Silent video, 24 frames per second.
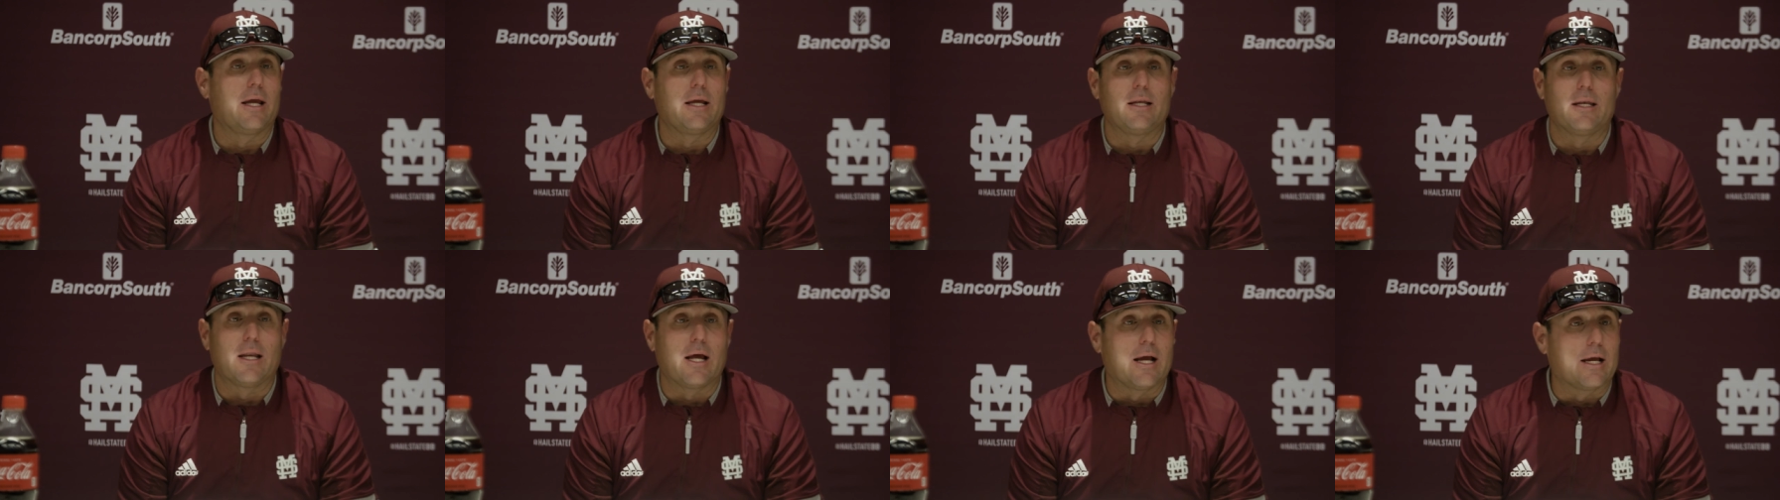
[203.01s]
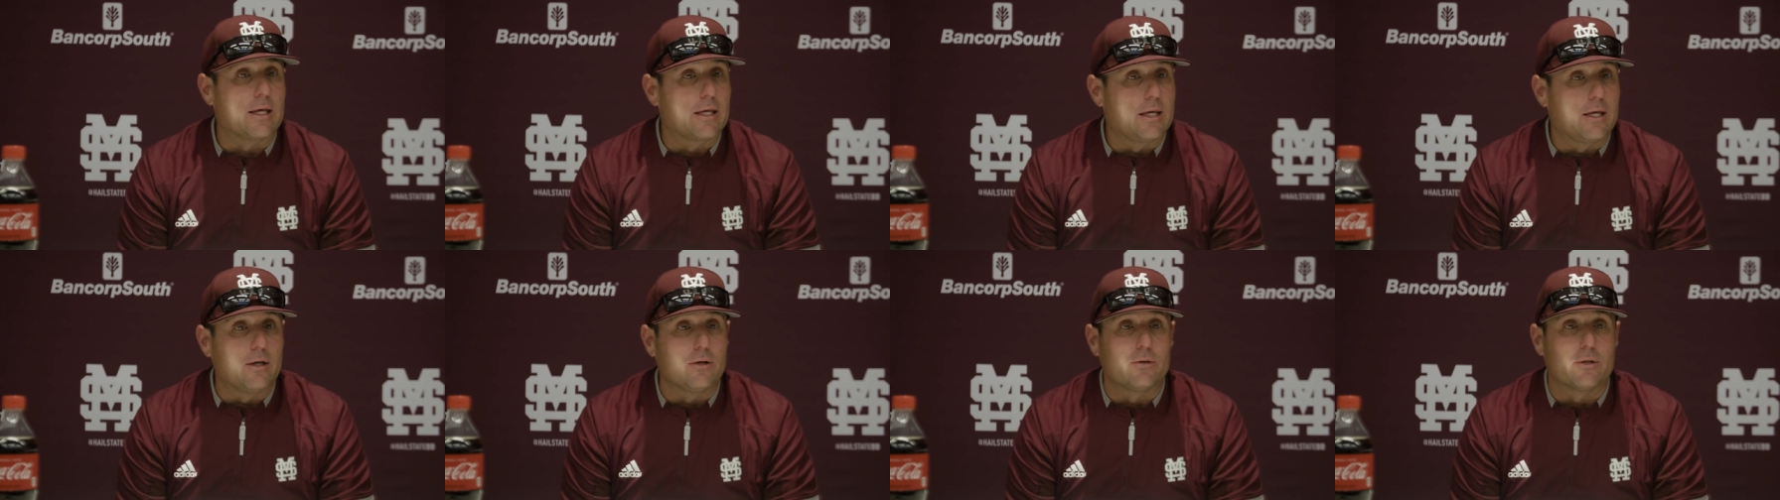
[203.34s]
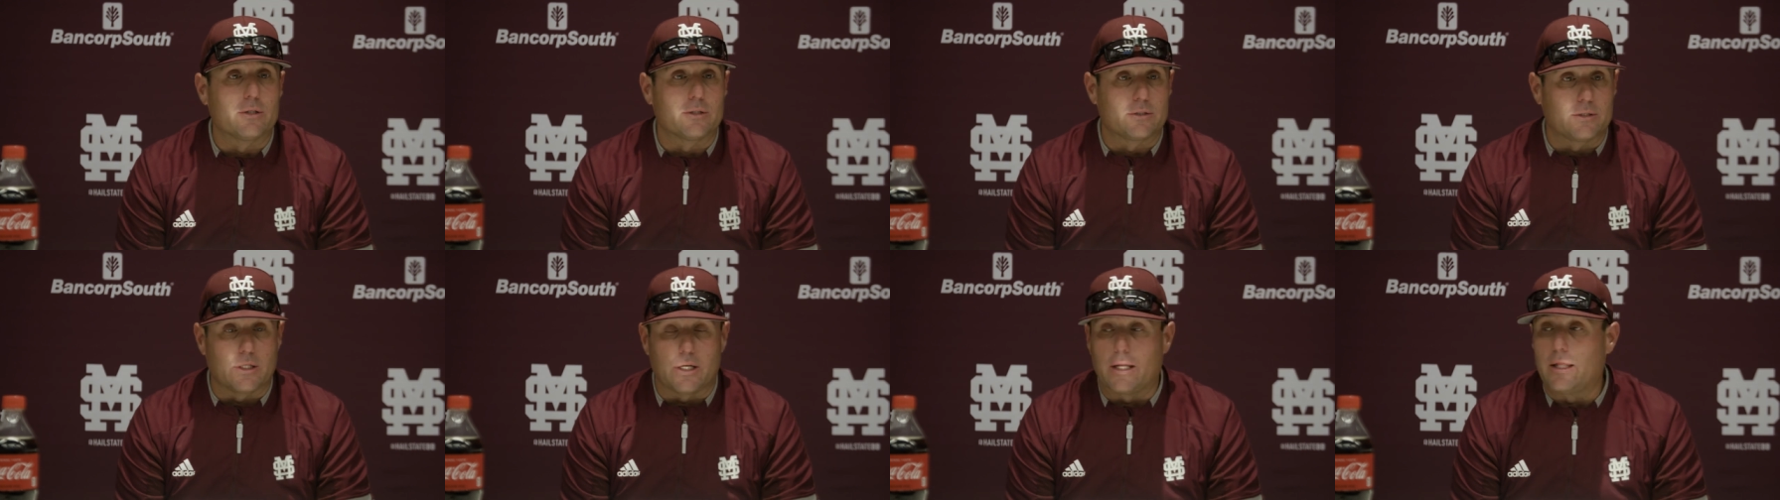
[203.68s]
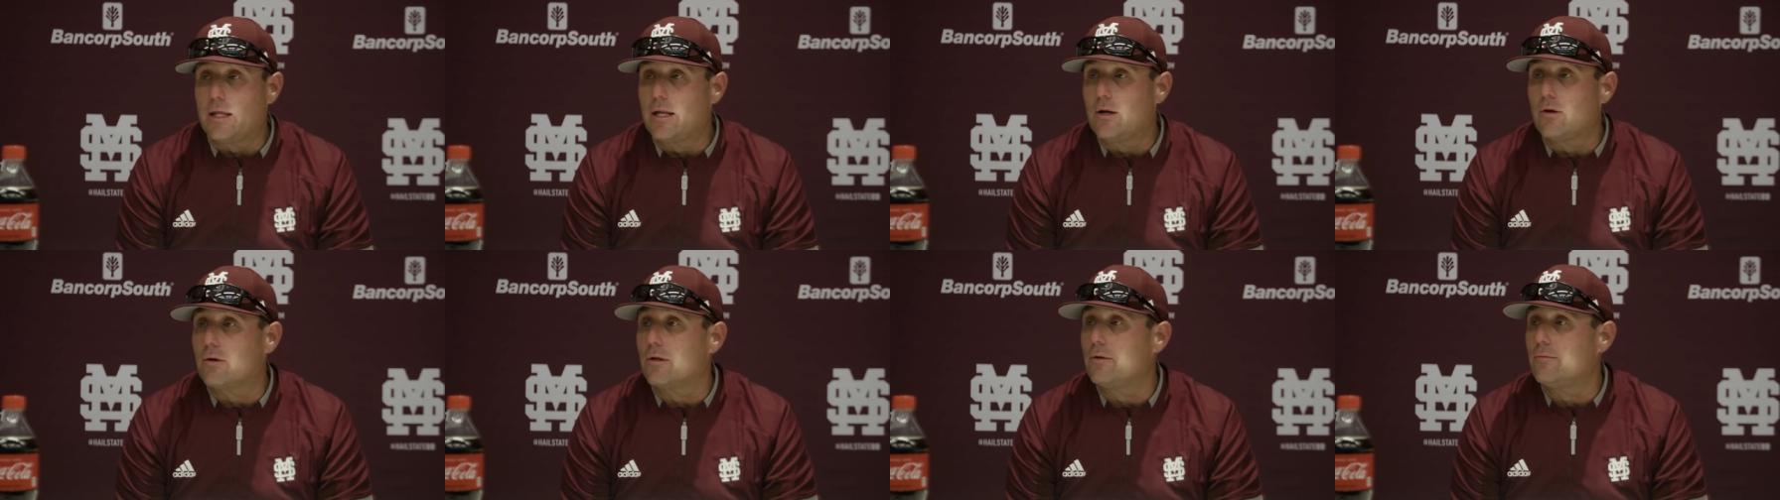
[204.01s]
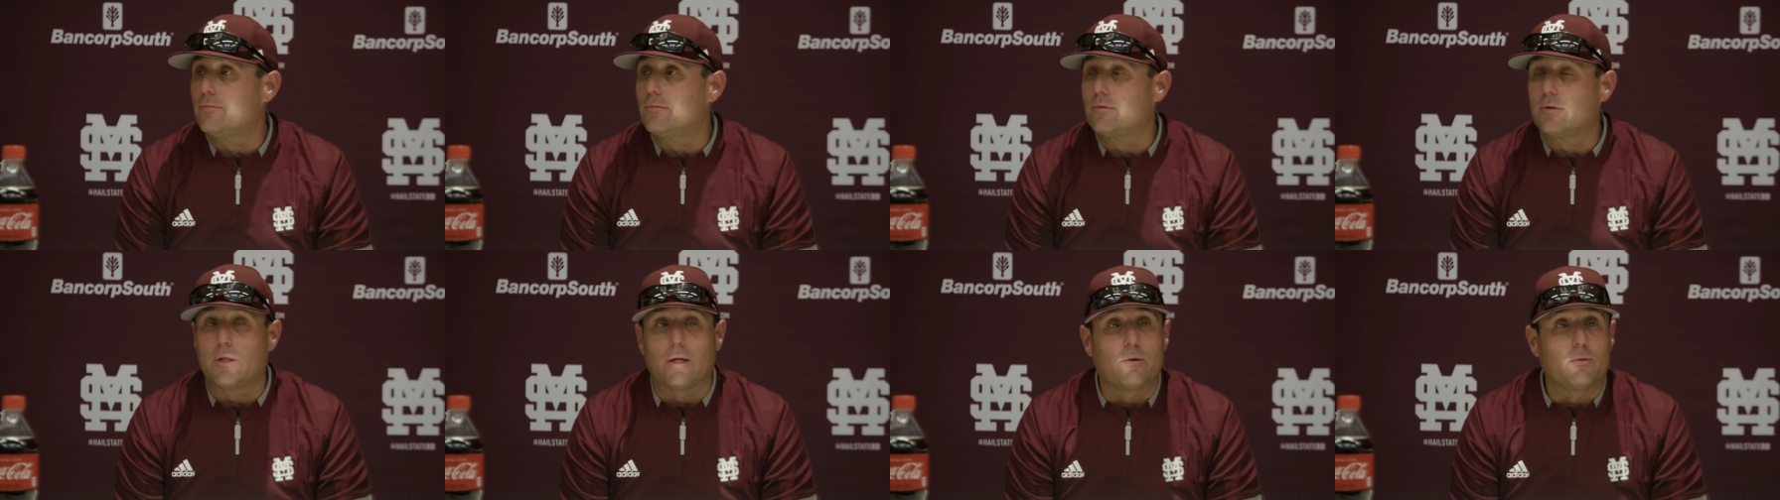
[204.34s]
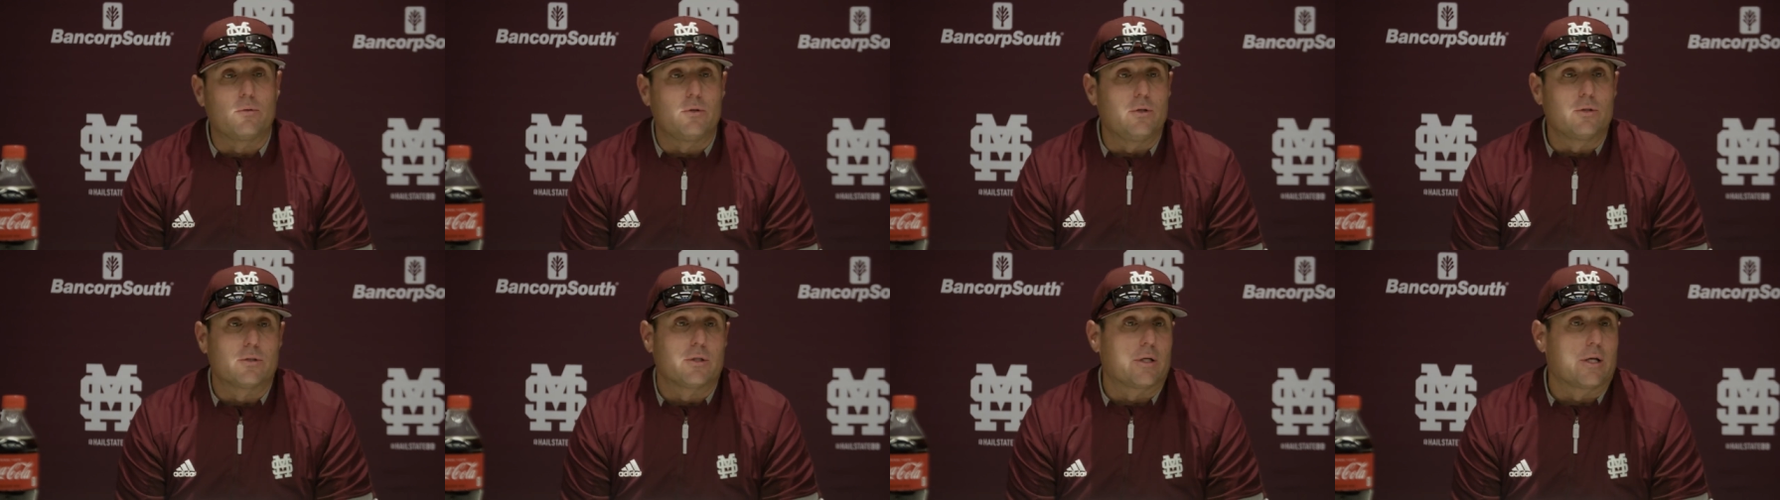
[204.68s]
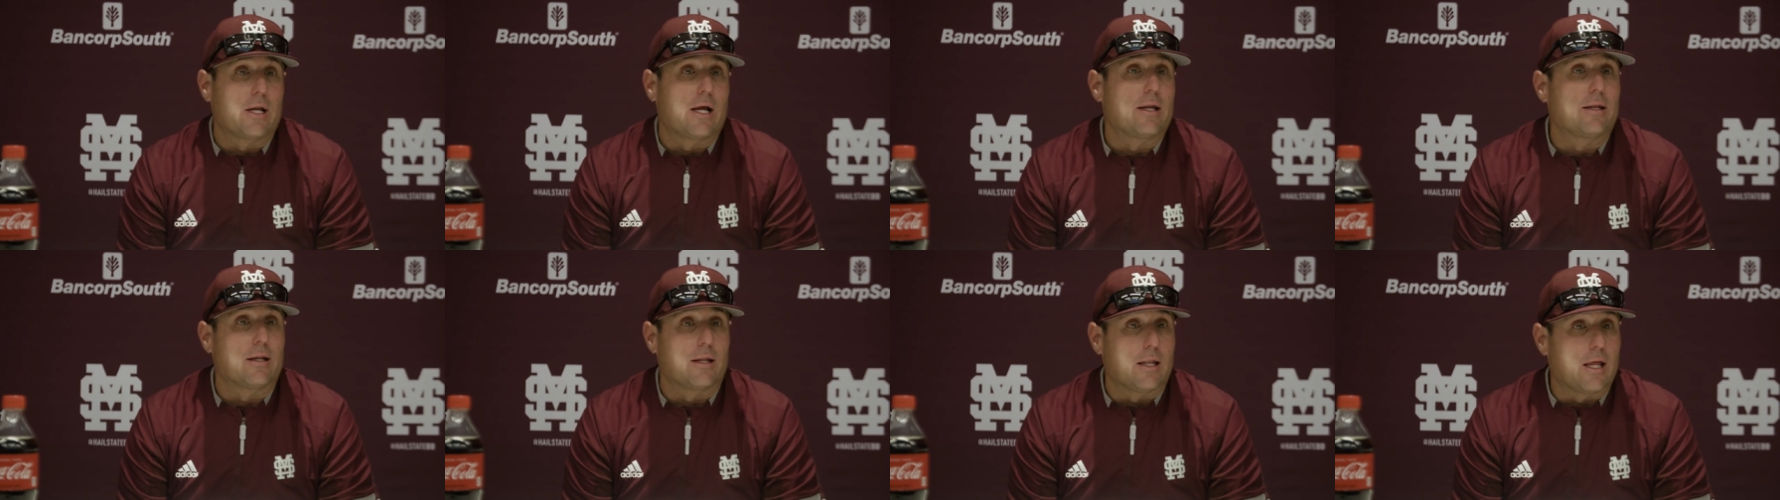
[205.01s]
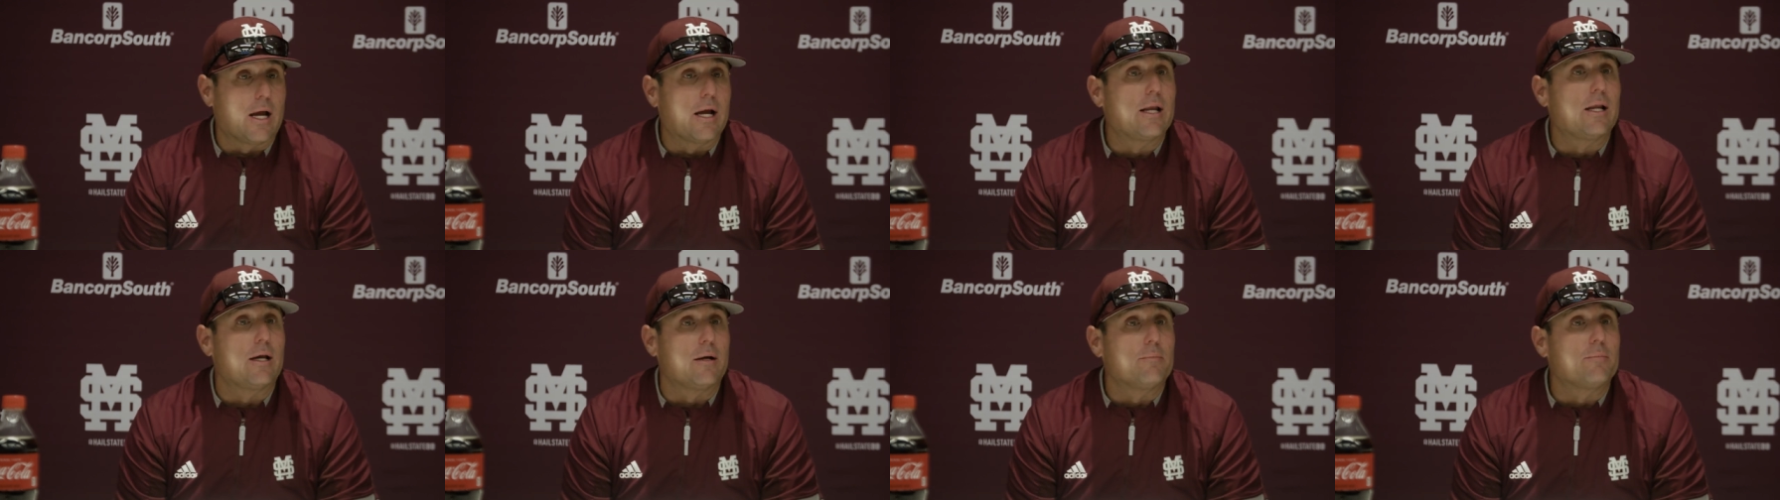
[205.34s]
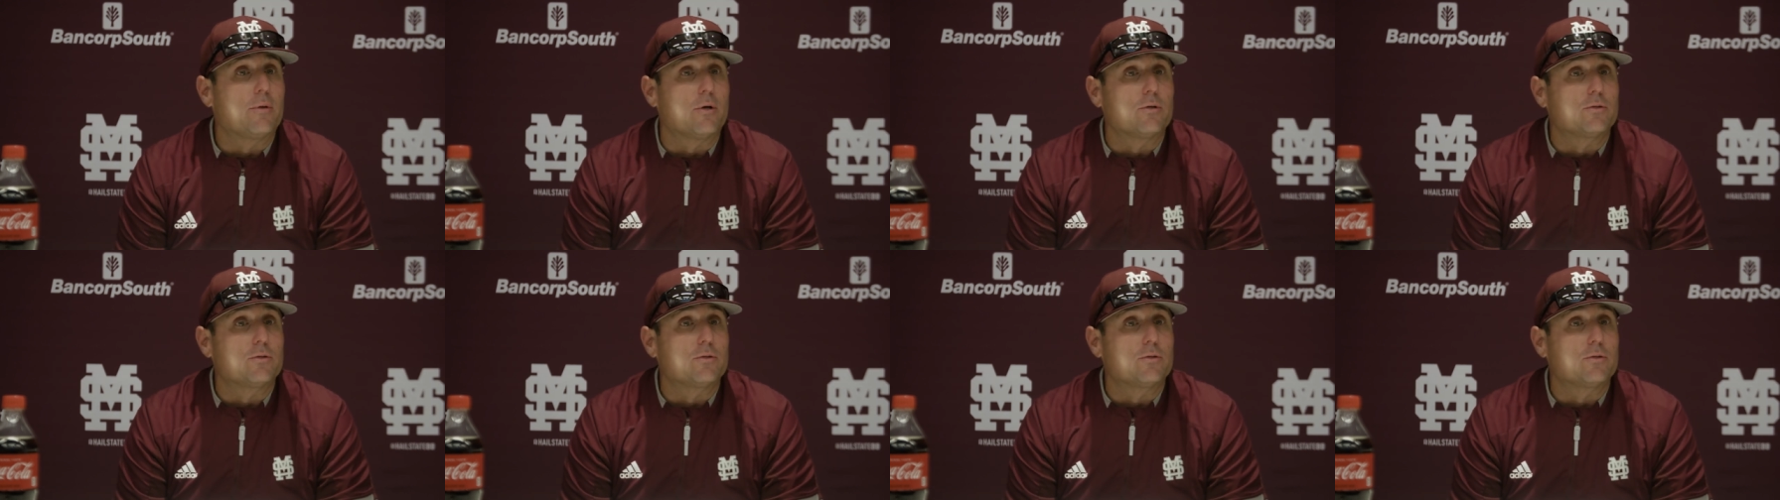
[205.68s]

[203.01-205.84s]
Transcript: Eight and nine killed us today. They don't even. They usually not in the lineup.